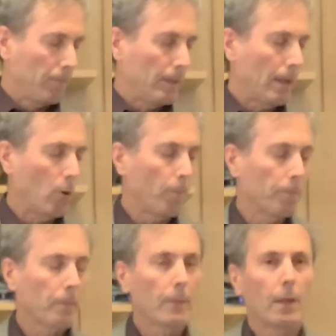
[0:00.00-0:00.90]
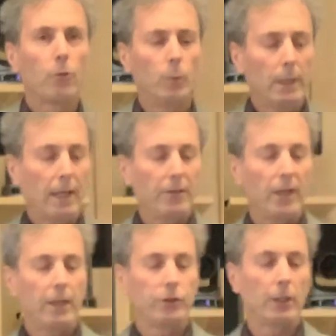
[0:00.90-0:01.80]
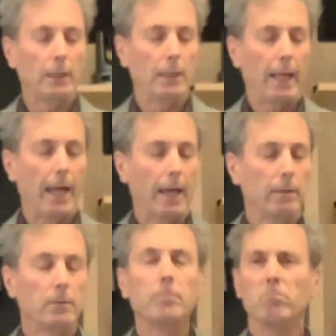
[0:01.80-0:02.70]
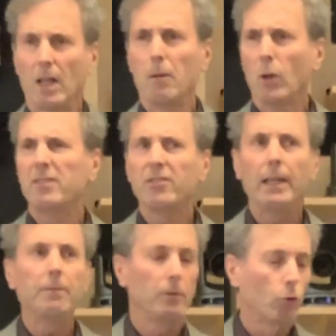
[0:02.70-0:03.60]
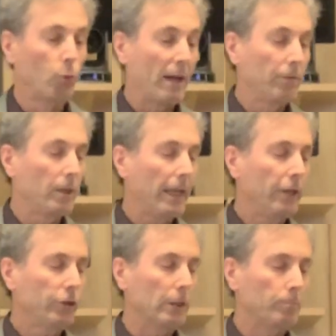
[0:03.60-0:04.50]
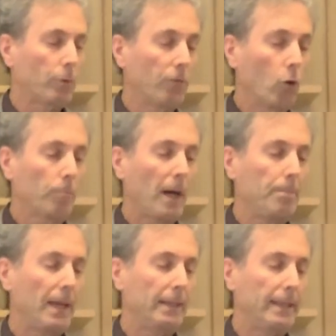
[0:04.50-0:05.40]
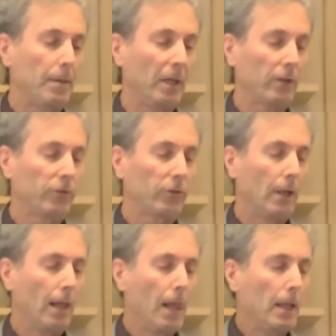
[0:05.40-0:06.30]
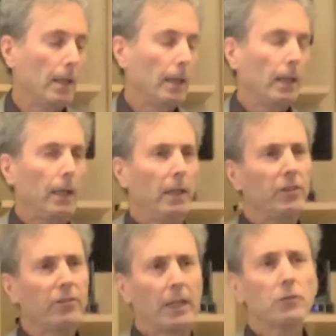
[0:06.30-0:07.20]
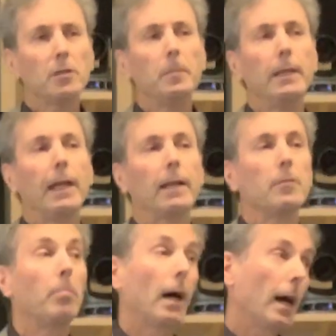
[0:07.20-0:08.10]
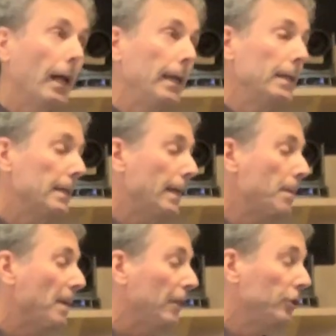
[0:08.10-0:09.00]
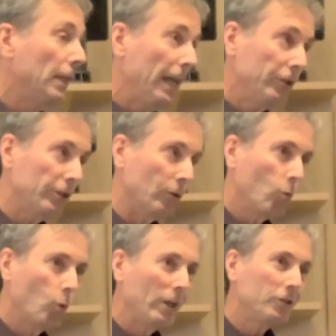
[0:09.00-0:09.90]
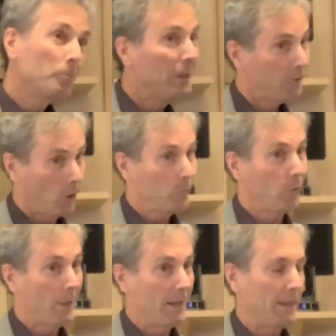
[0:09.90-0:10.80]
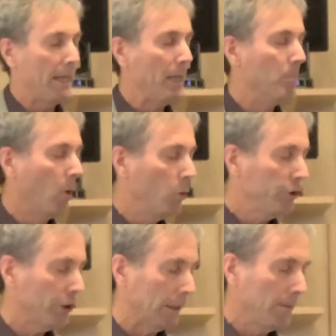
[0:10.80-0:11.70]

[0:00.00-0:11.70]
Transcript: Now, the realization, and I want to say even the revelation, provoked by pandemics is essentially mediated by imagination, which means also then emotion,